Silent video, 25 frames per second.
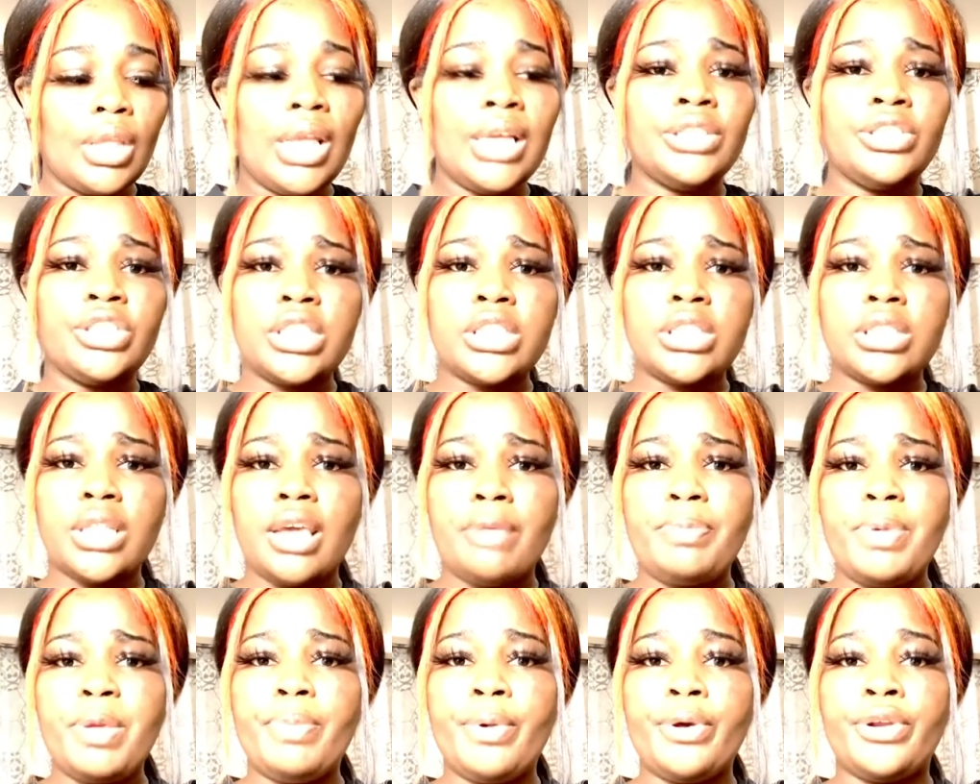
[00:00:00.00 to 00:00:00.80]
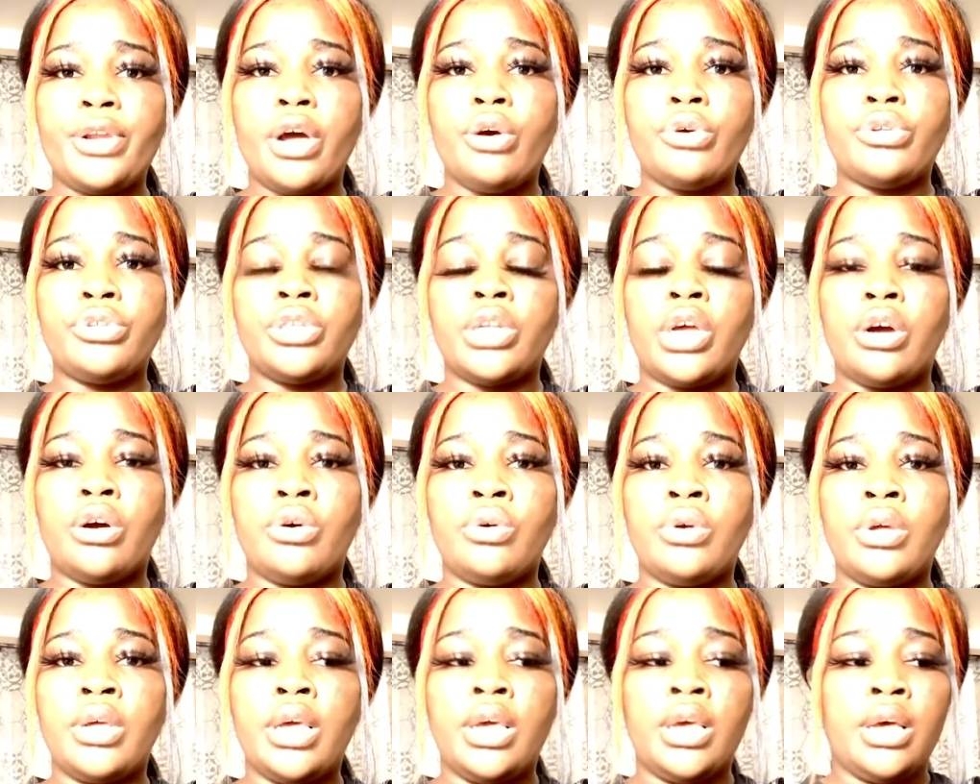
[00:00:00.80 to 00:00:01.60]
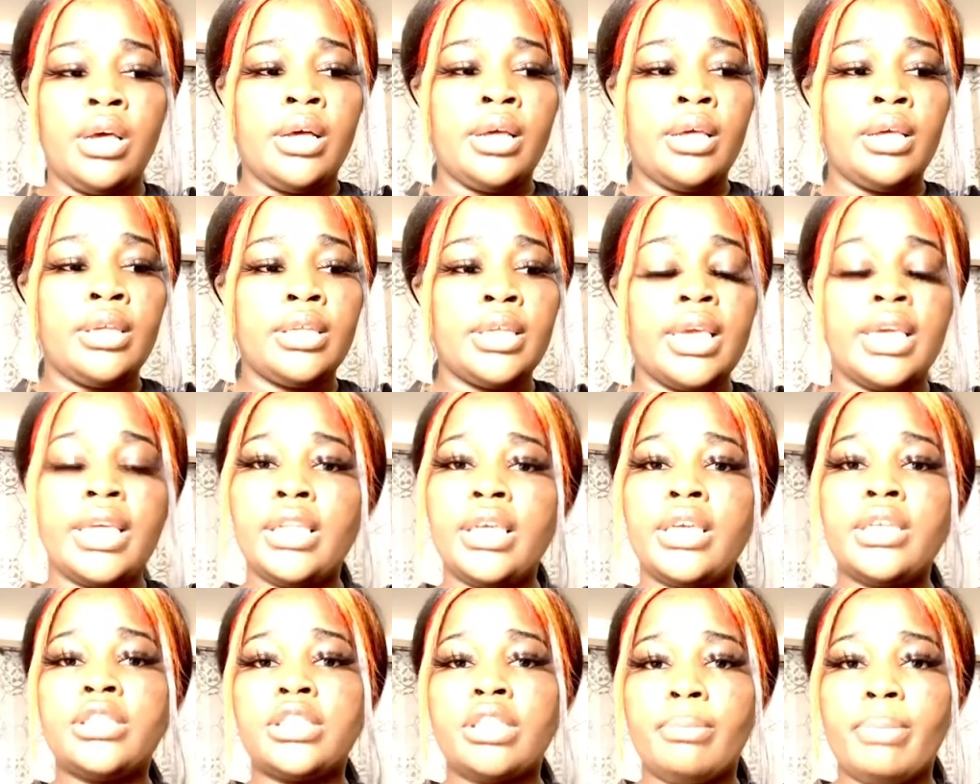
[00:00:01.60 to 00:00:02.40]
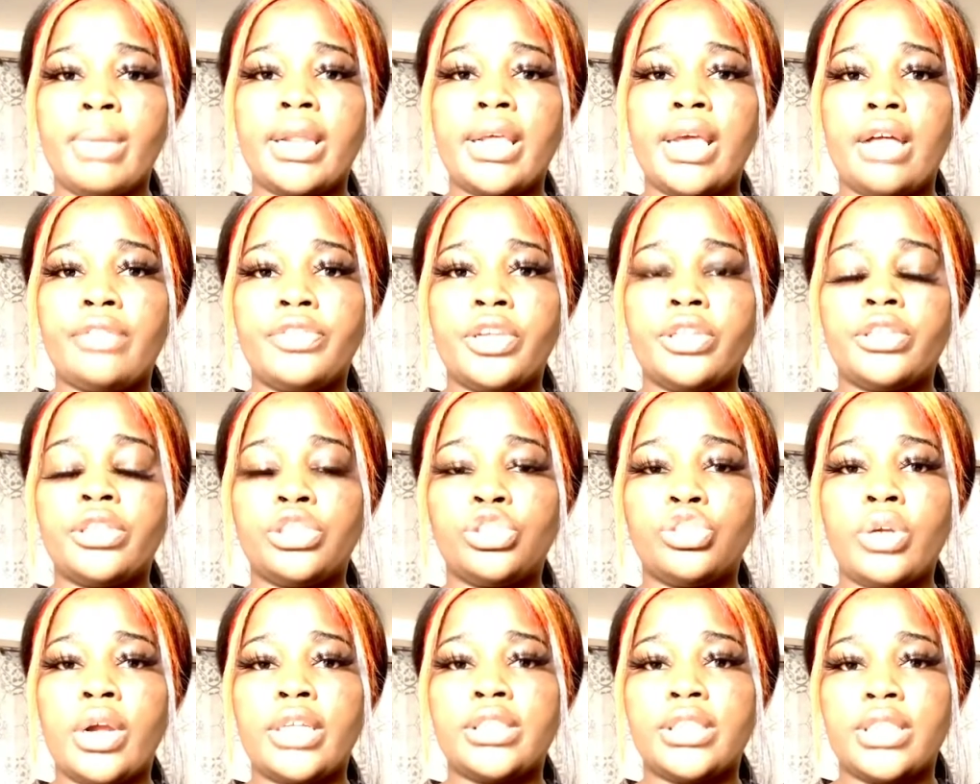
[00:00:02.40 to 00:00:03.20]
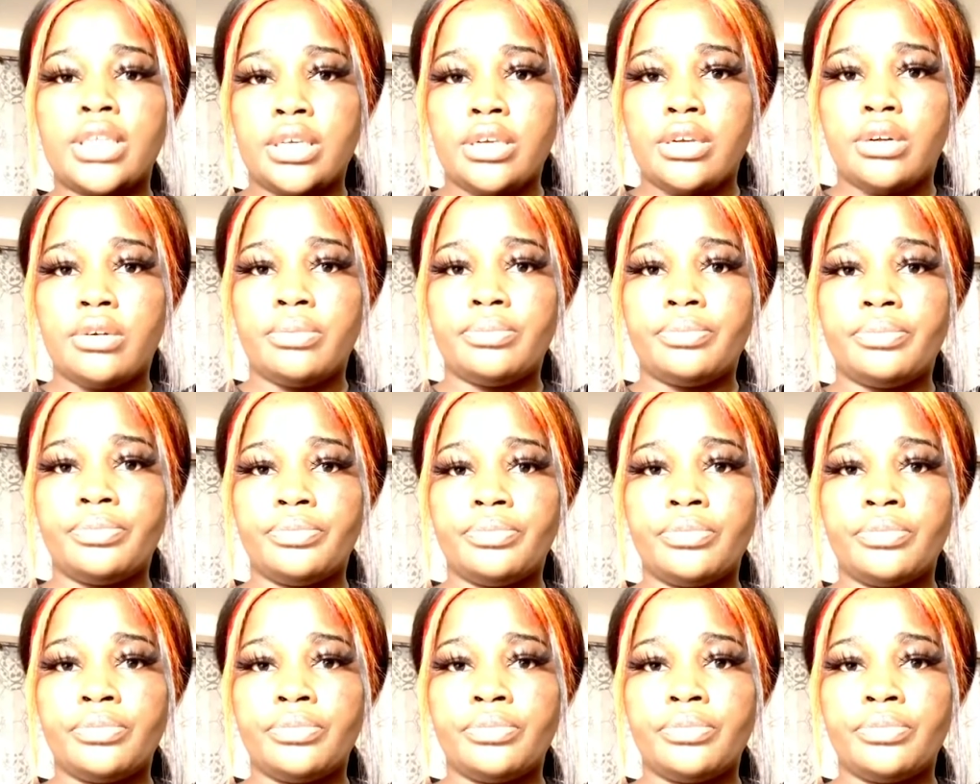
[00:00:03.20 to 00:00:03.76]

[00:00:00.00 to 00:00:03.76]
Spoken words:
just let people know, you know, it is somebody out there that's trying to help.